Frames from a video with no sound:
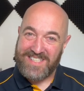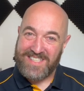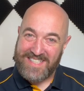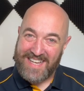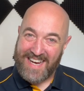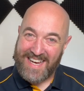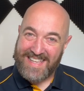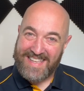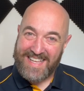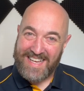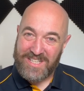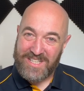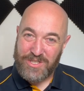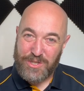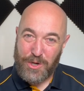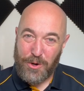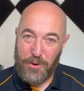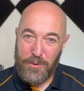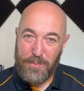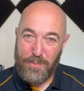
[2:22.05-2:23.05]
to take
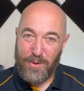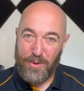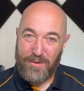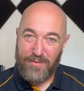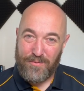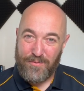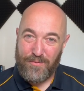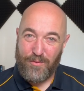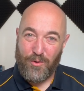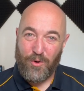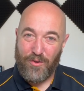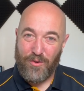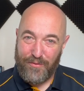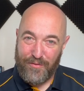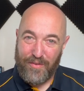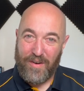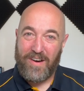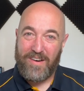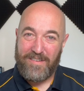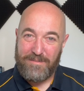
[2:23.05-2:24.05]
that
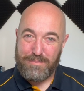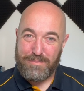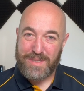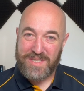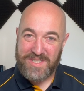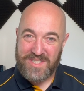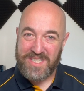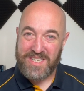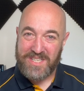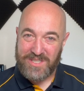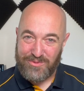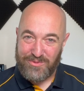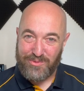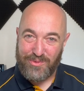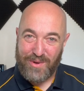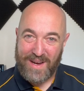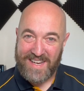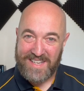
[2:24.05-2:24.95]
2.45%